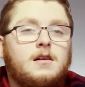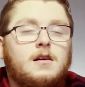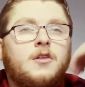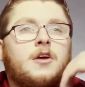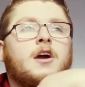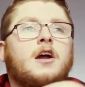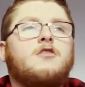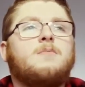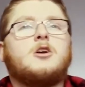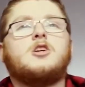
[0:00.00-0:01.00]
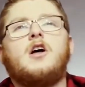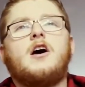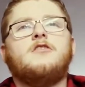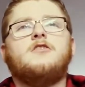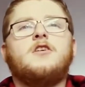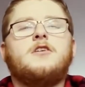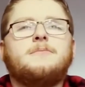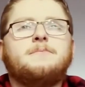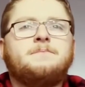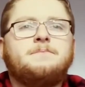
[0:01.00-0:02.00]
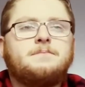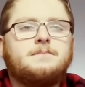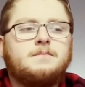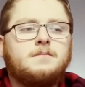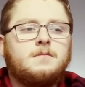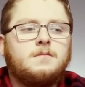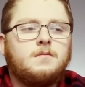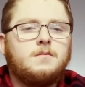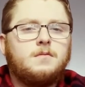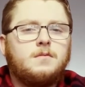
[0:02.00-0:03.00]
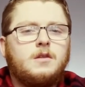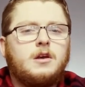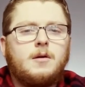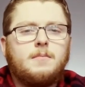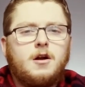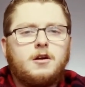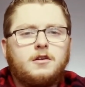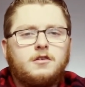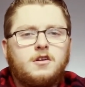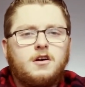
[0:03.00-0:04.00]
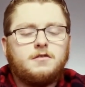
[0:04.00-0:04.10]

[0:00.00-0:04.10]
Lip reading: They kind of specialize in like American stuff.